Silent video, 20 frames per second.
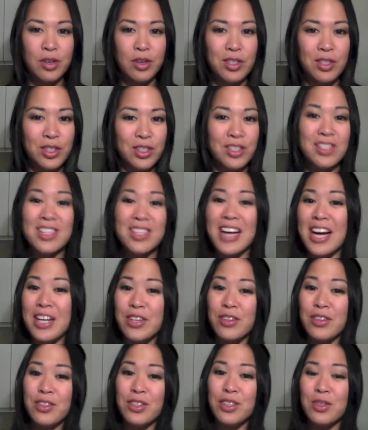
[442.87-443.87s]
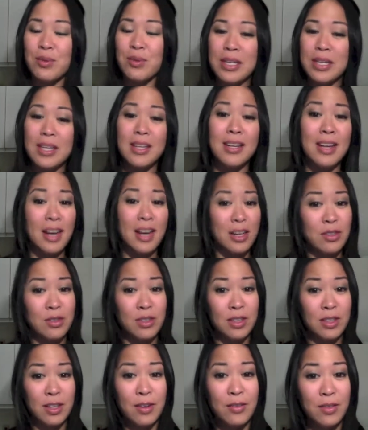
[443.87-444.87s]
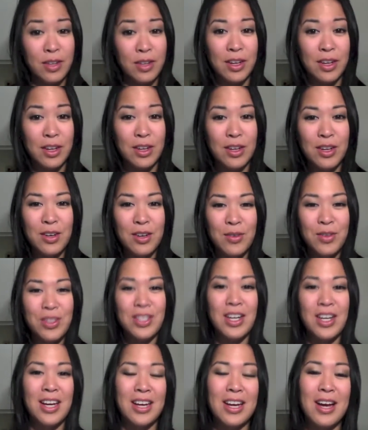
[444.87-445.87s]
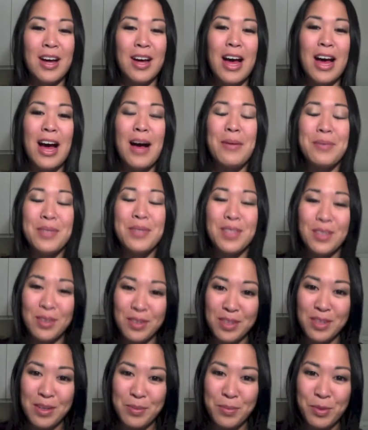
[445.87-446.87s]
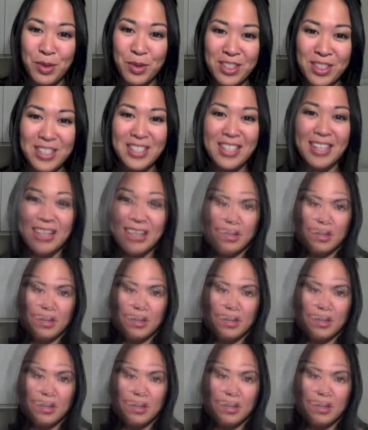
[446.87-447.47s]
It's just naturally sweet and naturally lovely, which I absolutely appreciate.